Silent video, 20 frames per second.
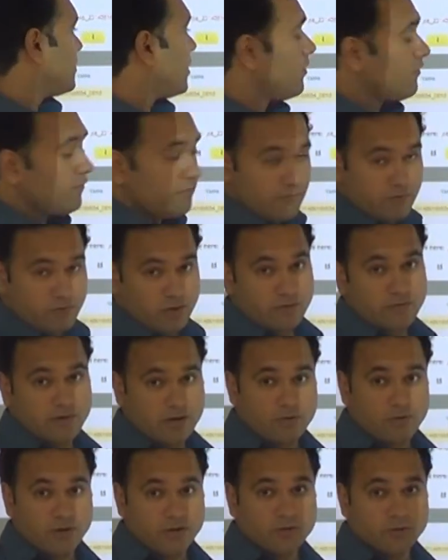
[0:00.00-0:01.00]
Now what we
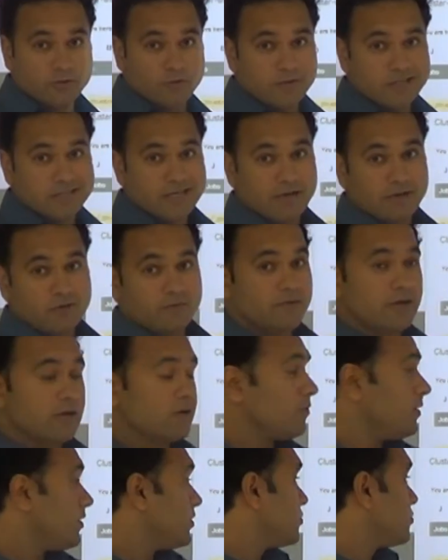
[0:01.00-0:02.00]
are going to do is we are going